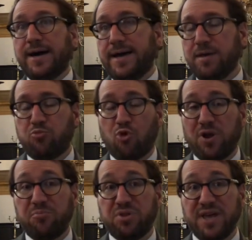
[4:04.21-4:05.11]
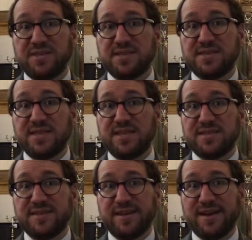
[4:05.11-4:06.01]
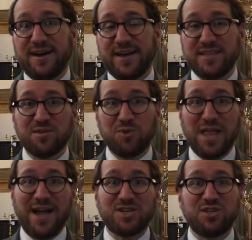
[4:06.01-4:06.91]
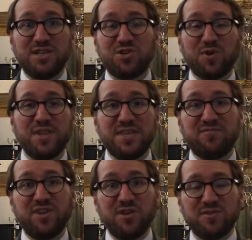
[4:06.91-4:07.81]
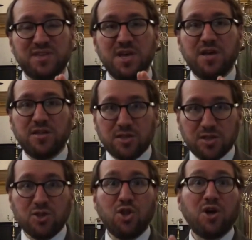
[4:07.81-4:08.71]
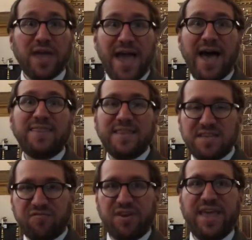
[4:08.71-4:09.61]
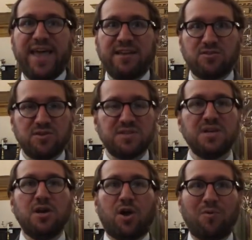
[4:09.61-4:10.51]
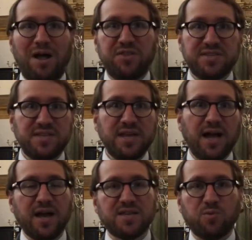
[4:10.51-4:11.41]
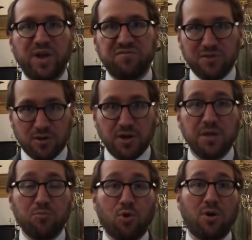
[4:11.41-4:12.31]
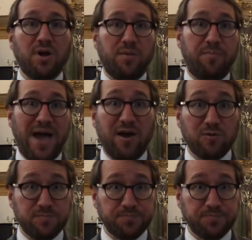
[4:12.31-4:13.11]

important places in the synagogue. And so we'll actually, during these videos, look at the different candles around the synagogue as a way of learning more about